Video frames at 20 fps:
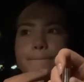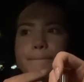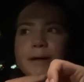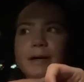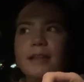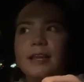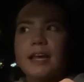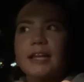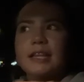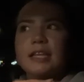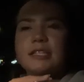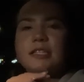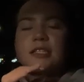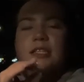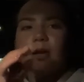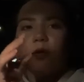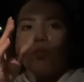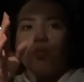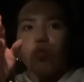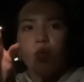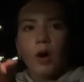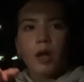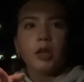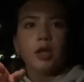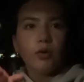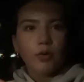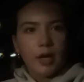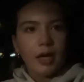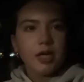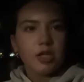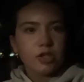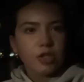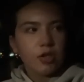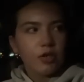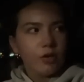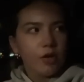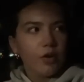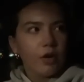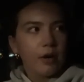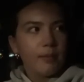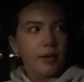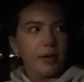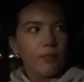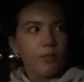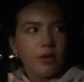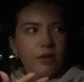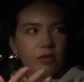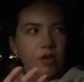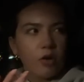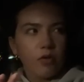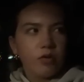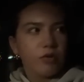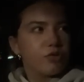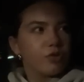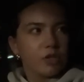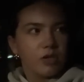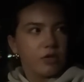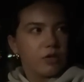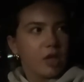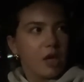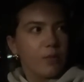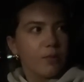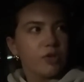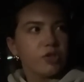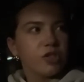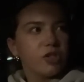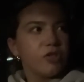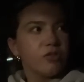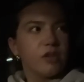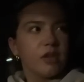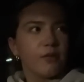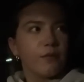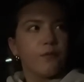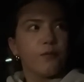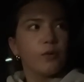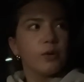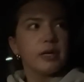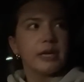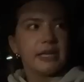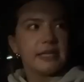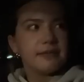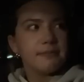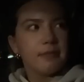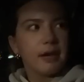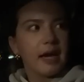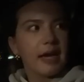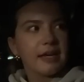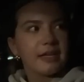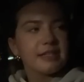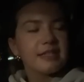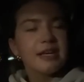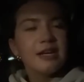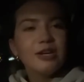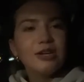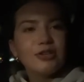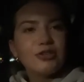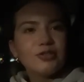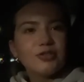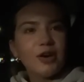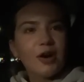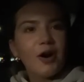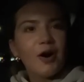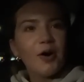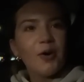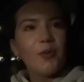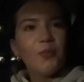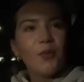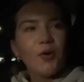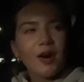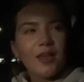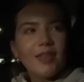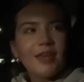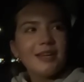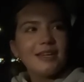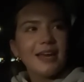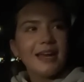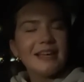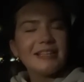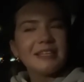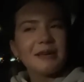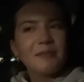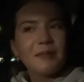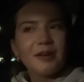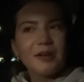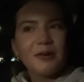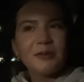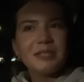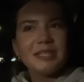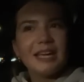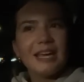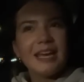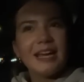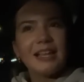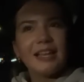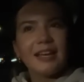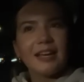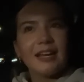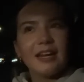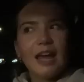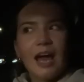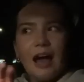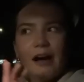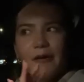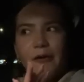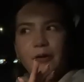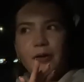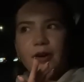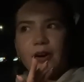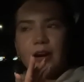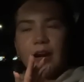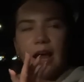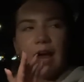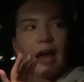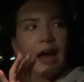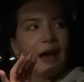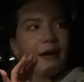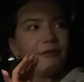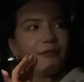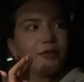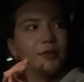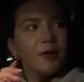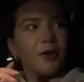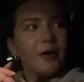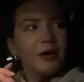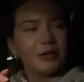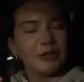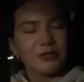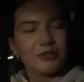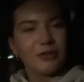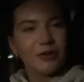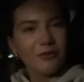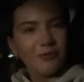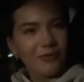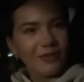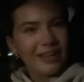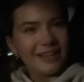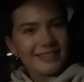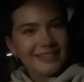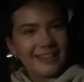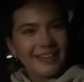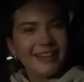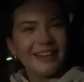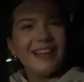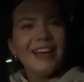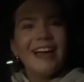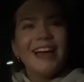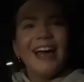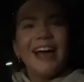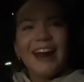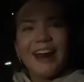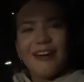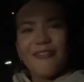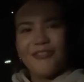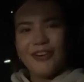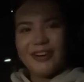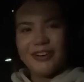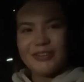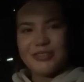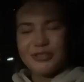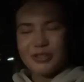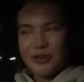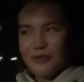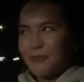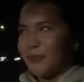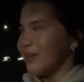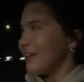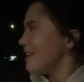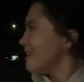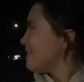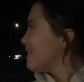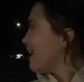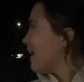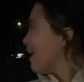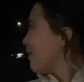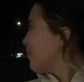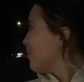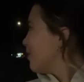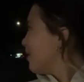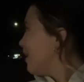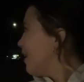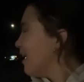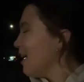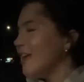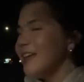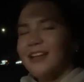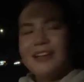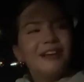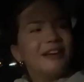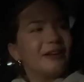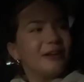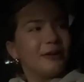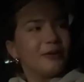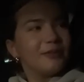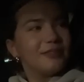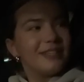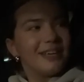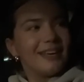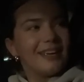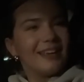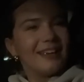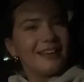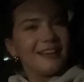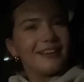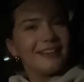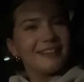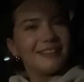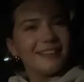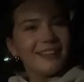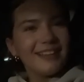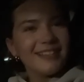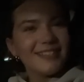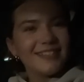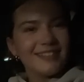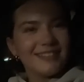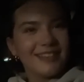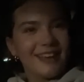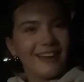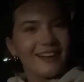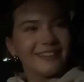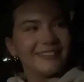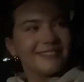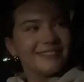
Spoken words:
But like this is like one location, you know what I mean? We don't usually do that. We usually do like 4 days max. Mm-hmm. So one of the days I'm going to go take like an hour and a half long surf lesson. And I found a surf place that I want to go take lessons at.